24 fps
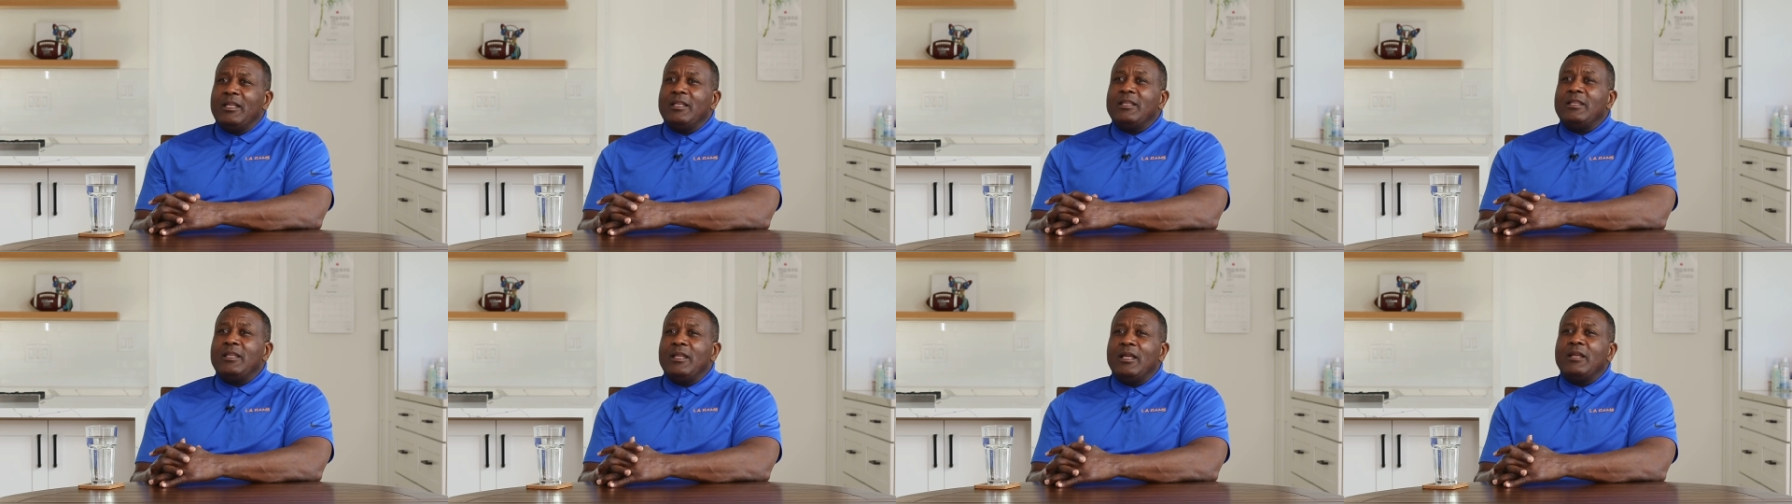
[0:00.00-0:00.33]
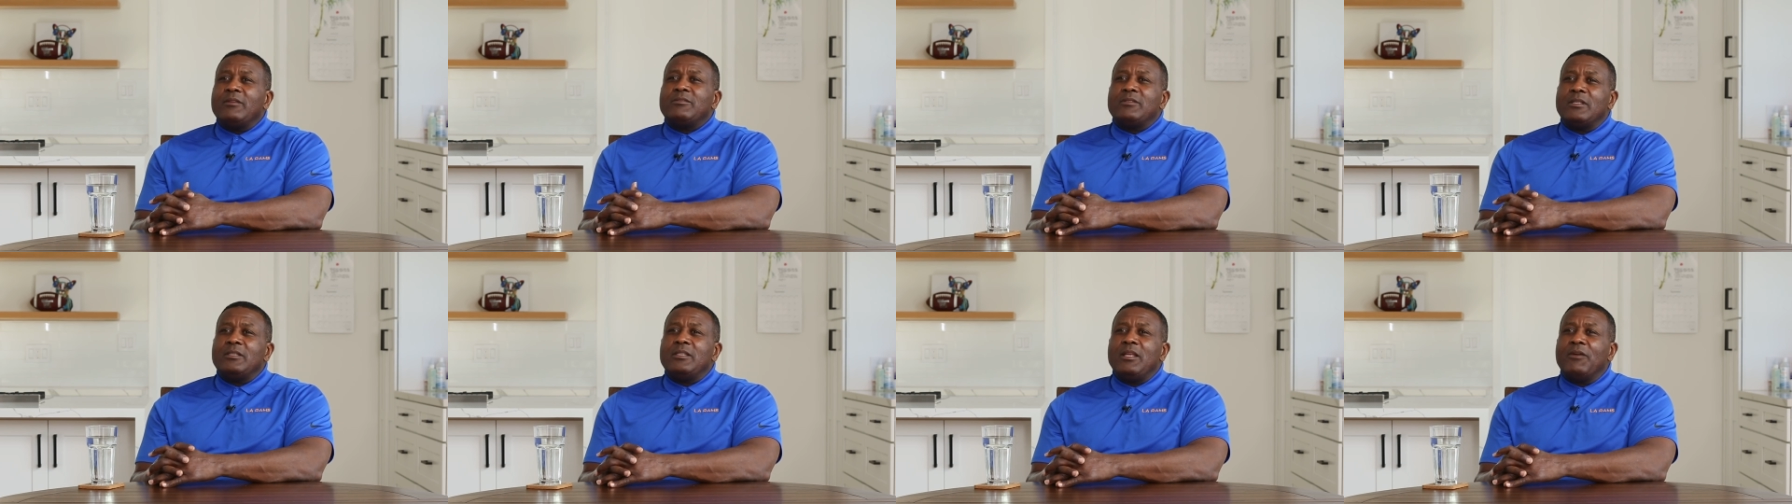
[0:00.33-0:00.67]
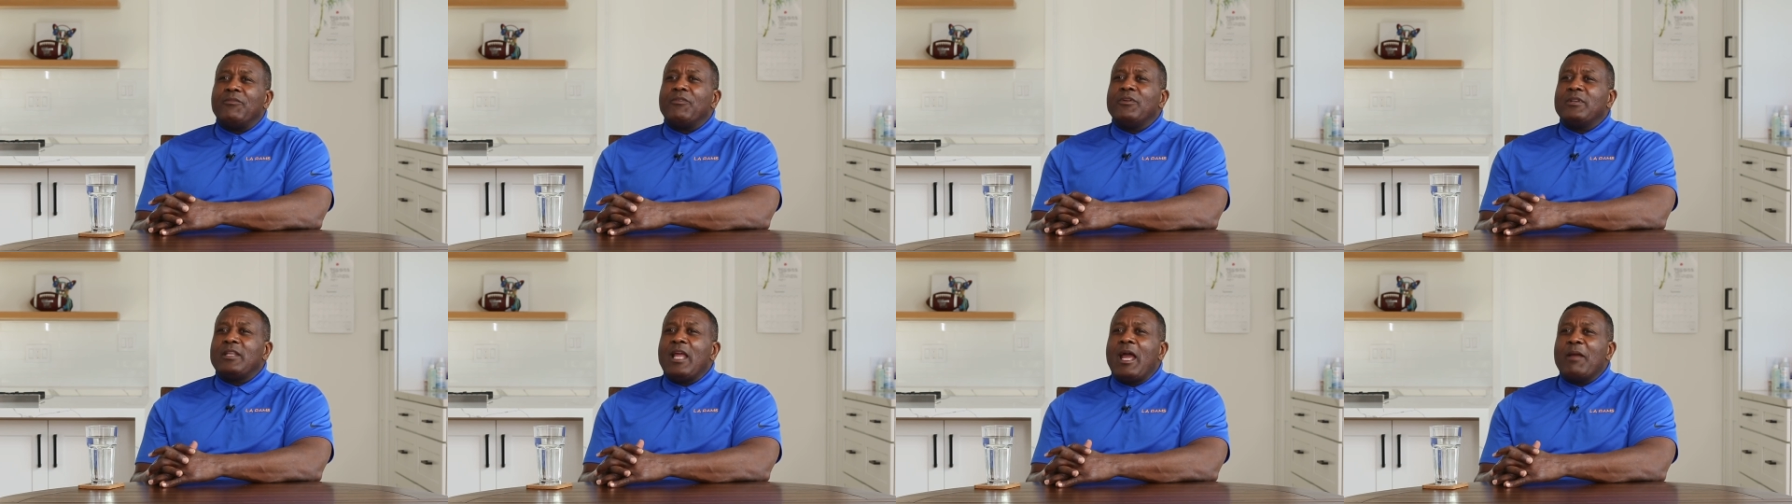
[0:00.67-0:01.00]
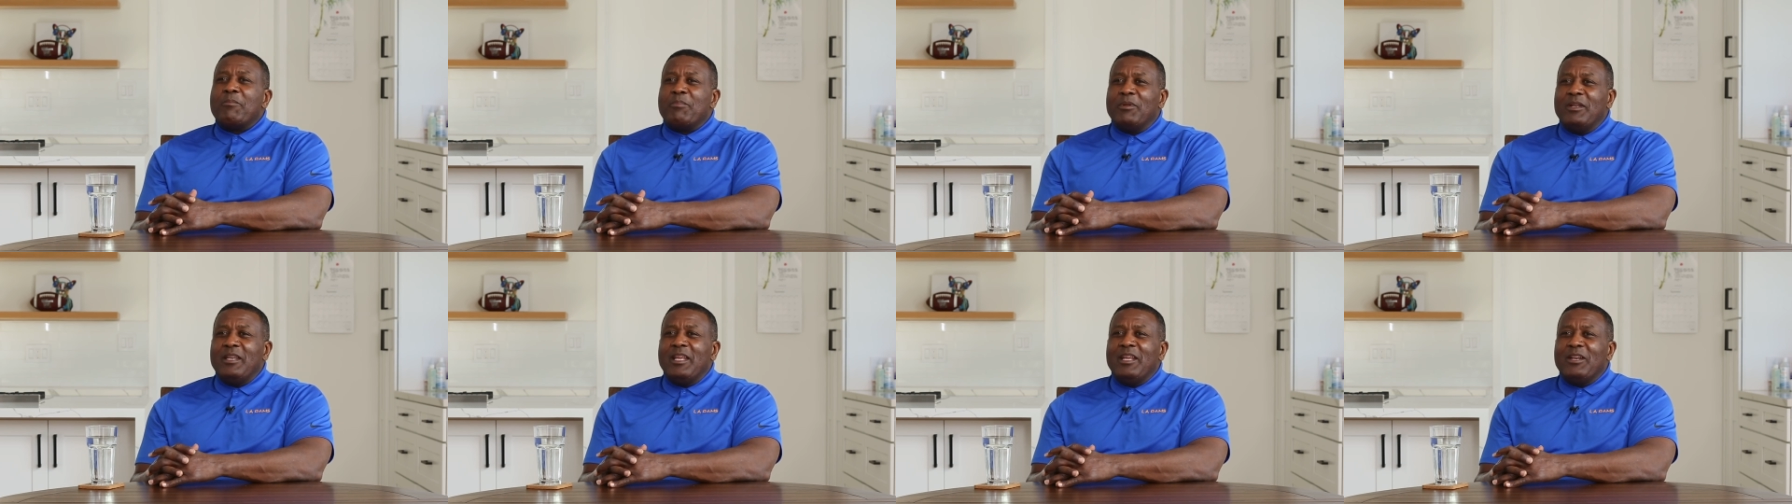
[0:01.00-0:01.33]
it's a different
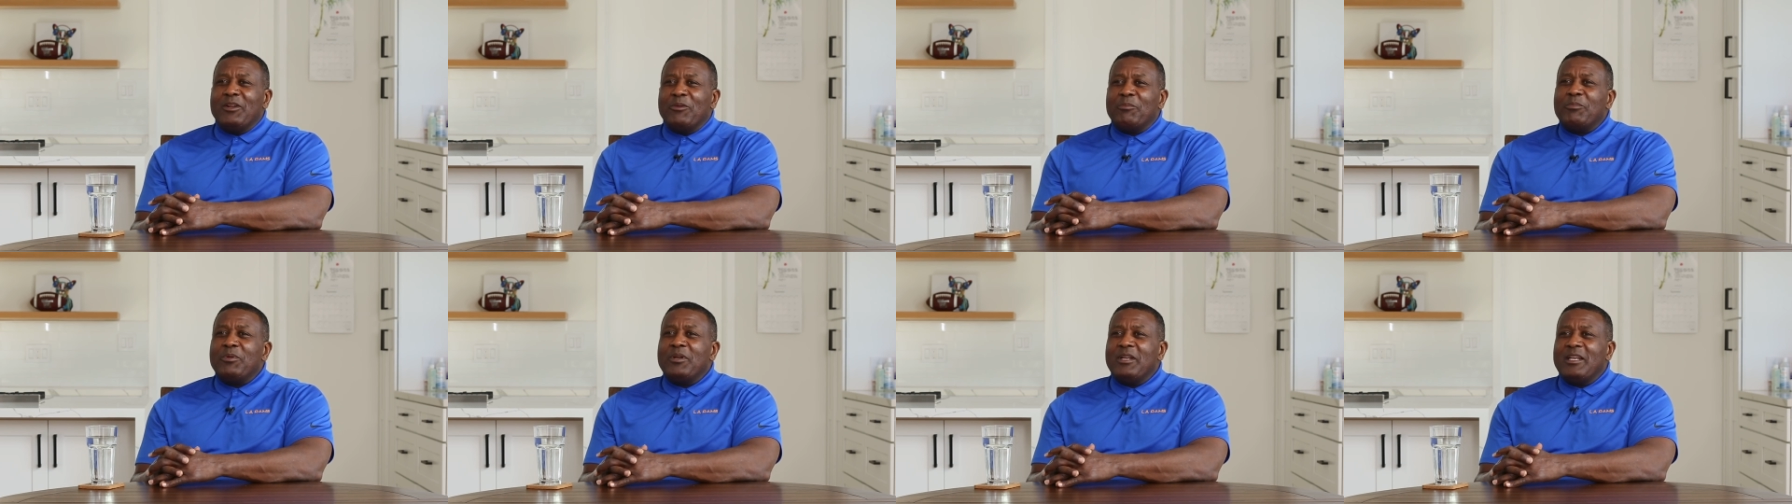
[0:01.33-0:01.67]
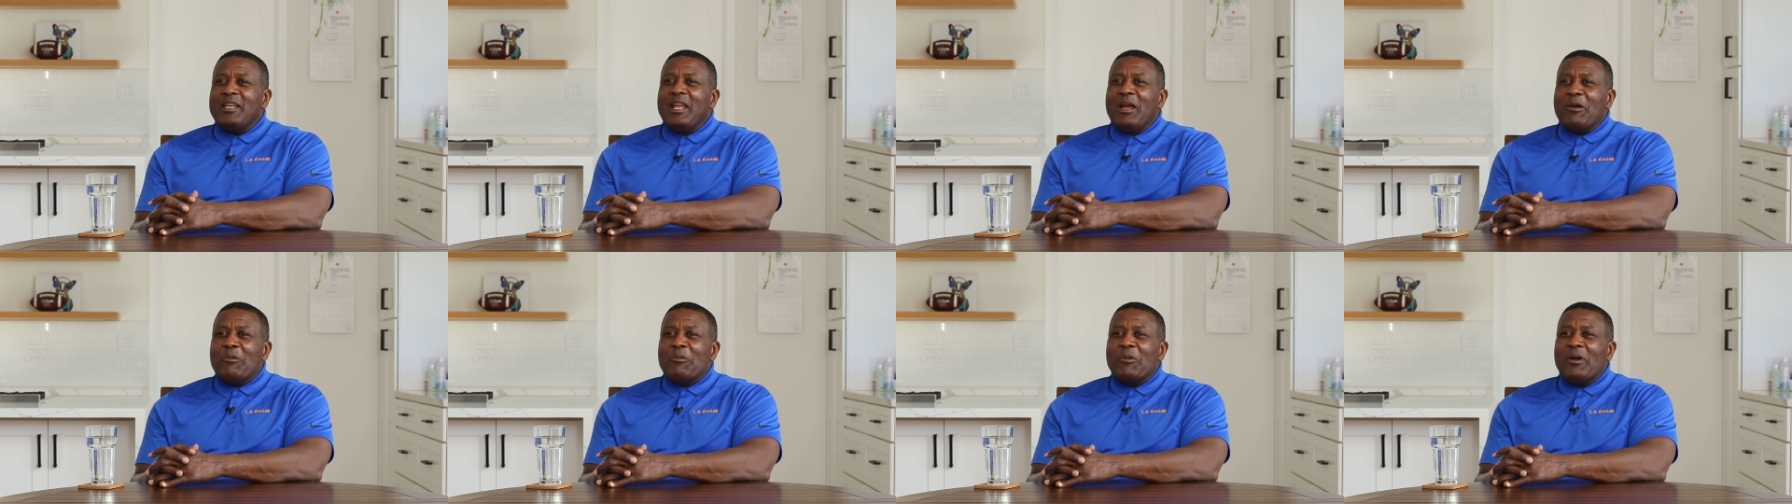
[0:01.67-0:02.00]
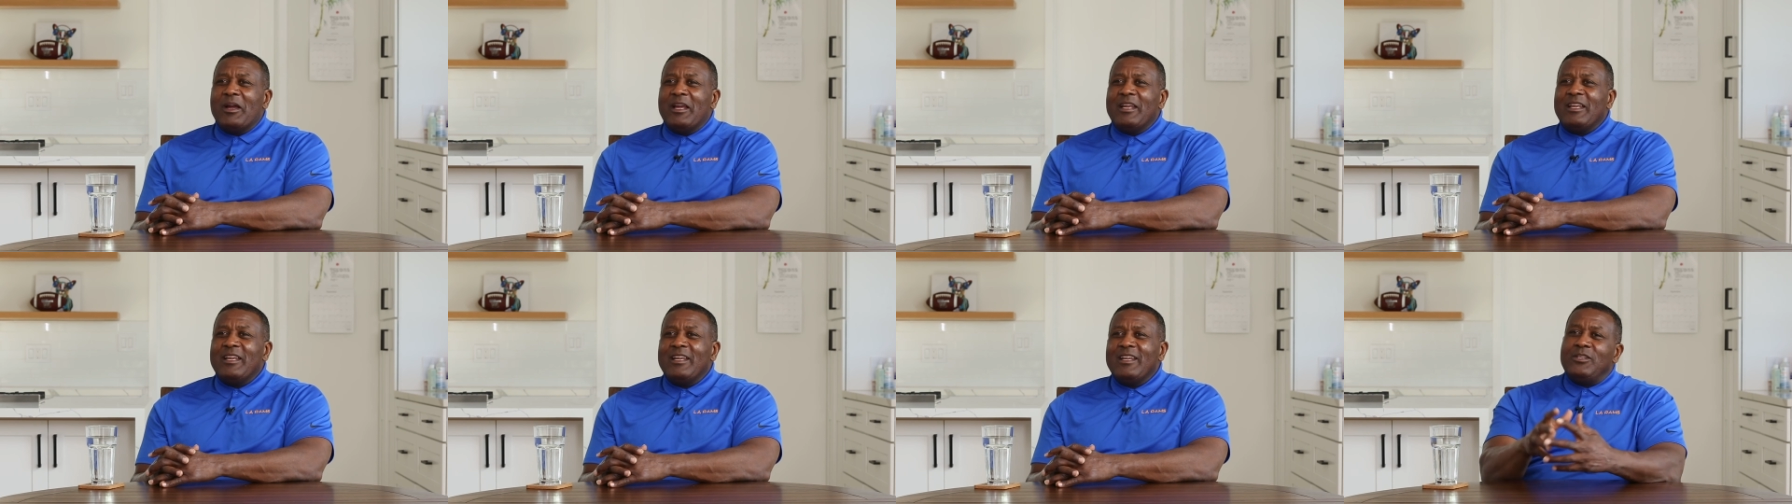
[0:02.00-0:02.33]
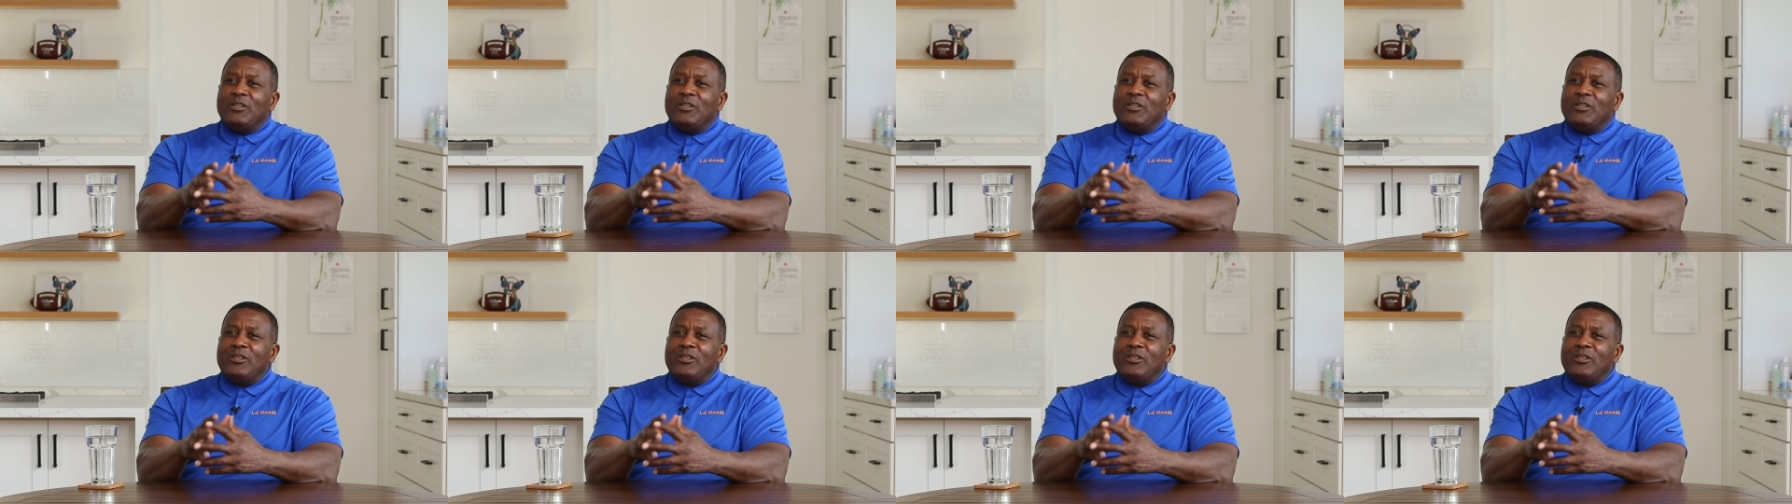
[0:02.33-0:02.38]
type of needle, put it that way.